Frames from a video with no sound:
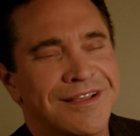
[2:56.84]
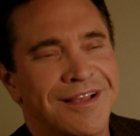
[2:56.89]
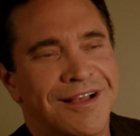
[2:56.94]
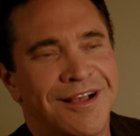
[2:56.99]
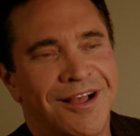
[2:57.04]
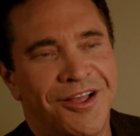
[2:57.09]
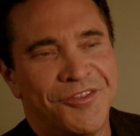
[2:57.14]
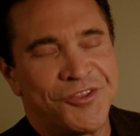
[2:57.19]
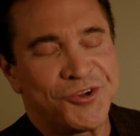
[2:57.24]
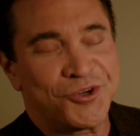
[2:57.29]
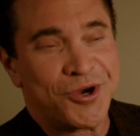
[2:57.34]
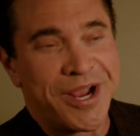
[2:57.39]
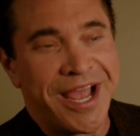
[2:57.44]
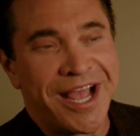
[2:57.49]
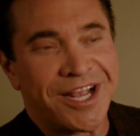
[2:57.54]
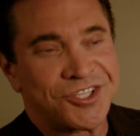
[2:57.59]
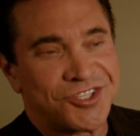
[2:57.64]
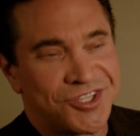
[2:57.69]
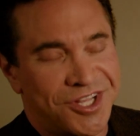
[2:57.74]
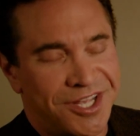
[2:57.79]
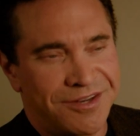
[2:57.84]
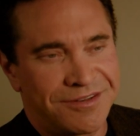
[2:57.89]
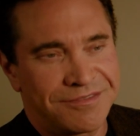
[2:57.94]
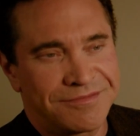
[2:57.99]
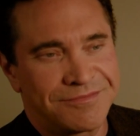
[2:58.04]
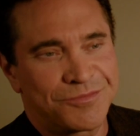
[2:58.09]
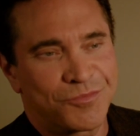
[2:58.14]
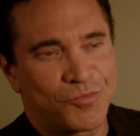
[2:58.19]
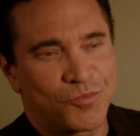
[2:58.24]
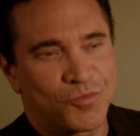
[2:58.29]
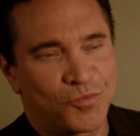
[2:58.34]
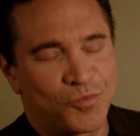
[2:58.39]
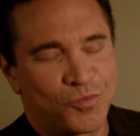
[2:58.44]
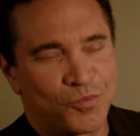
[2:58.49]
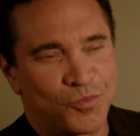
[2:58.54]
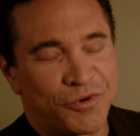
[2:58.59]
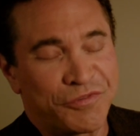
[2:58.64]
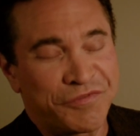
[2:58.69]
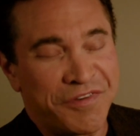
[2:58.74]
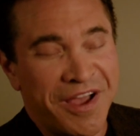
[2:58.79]
the tracks that
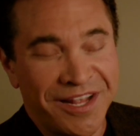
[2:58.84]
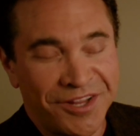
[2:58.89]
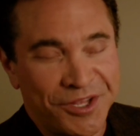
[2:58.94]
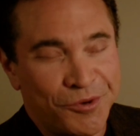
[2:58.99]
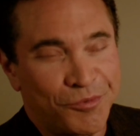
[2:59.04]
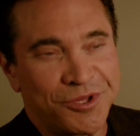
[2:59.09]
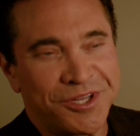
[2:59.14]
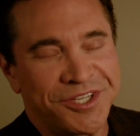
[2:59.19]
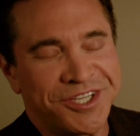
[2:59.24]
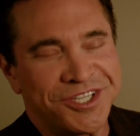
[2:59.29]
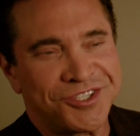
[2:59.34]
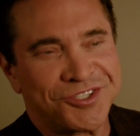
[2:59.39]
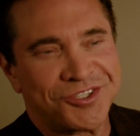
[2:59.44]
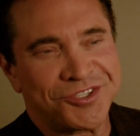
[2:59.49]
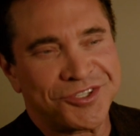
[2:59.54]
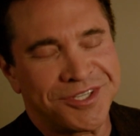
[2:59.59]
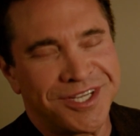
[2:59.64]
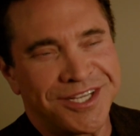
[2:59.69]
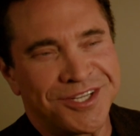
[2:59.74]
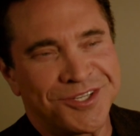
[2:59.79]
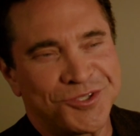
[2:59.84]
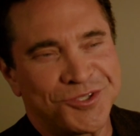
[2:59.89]
were finally released in